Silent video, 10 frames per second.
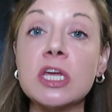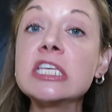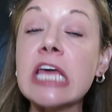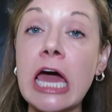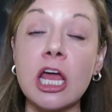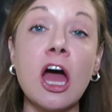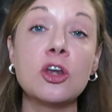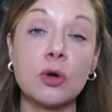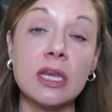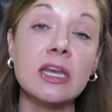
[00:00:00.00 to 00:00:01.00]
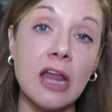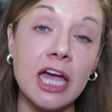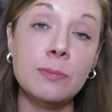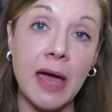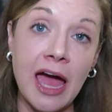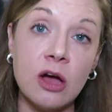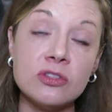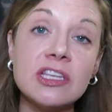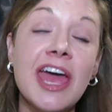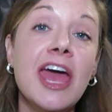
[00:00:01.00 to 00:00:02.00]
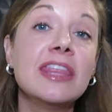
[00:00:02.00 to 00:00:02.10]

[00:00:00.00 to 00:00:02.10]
weeks at 109 pounds.